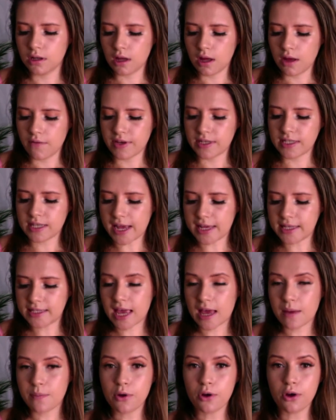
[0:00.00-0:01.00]
this
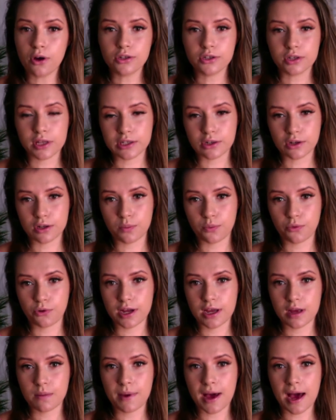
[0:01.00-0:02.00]
Lionsgate portal is going to
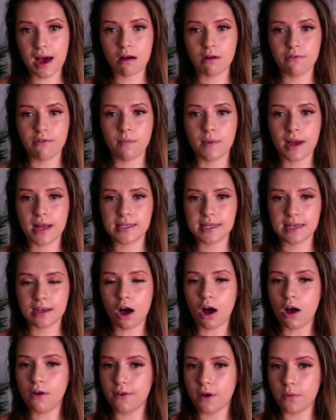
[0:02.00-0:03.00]
bring about a romantic
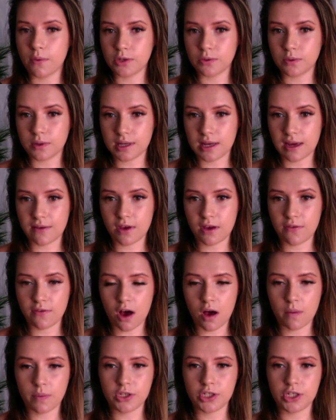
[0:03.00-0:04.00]
offer which will give you the
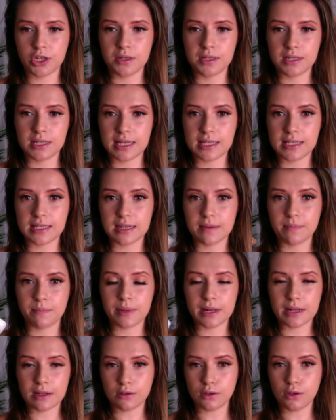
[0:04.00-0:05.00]
opportunity to
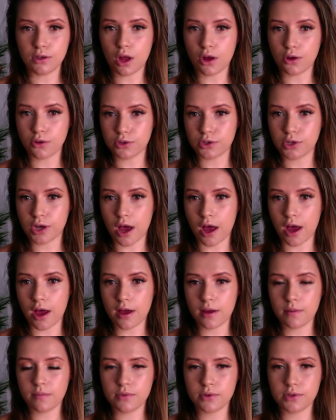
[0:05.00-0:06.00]
build long
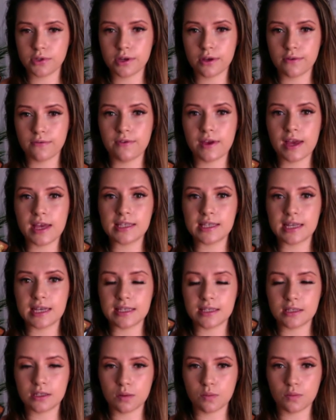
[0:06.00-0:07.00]
term. So this
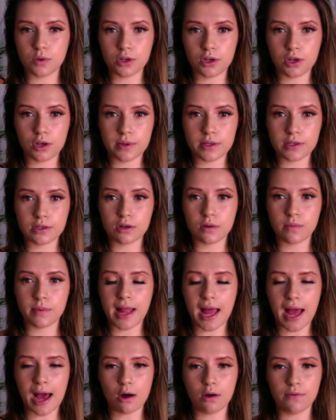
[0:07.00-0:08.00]
is someone who is coming
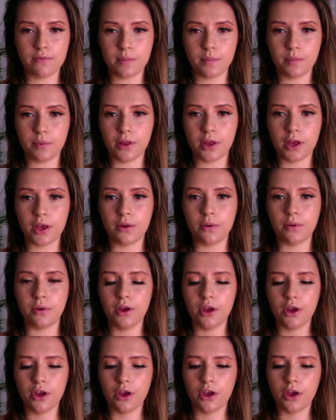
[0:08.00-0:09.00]
out of the blue,
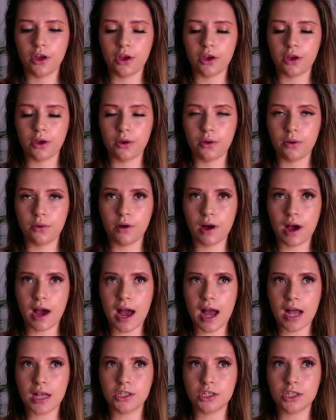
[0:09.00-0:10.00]
who
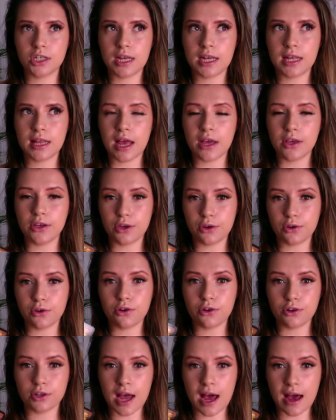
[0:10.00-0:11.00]
actually like you
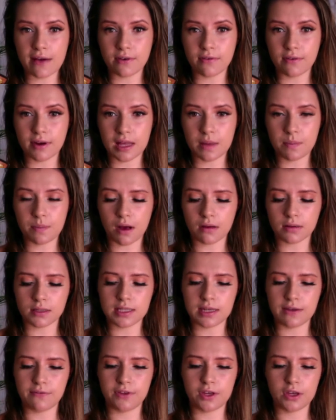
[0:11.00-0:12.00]
could have a really
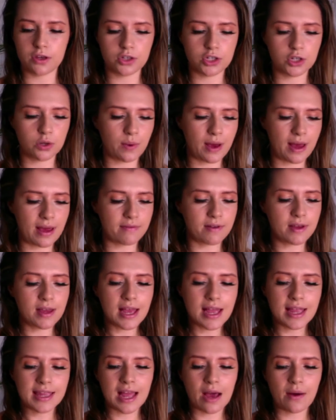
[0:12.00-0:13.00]
positive future with.
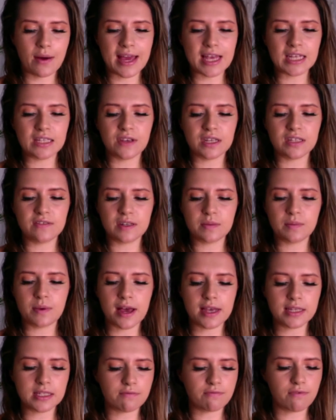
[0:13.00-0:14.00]
Now, is this
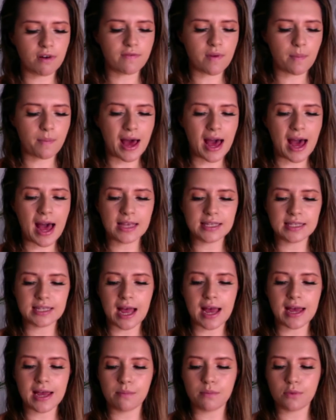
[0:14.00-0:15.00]
person from the past?
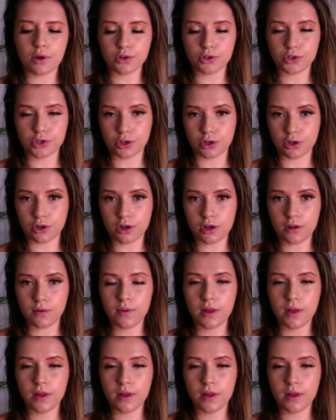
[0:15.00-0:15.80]
I am not sure.